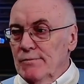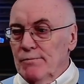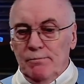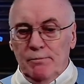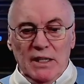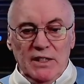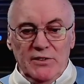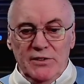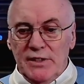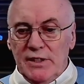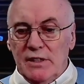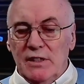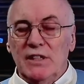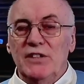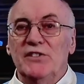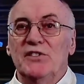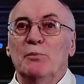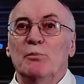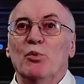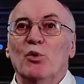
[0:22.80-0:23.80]
basically
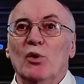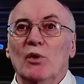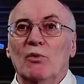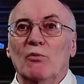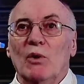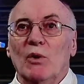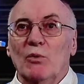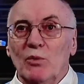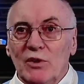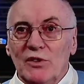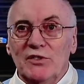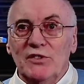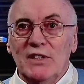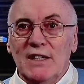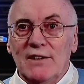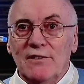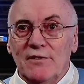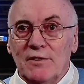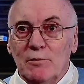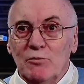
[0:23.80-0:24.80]
support what we're
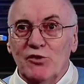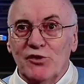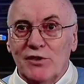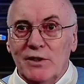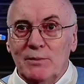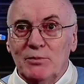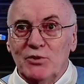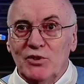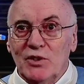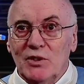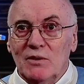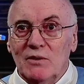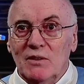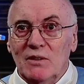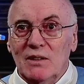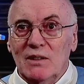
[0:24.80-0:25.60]
saying from Scripture?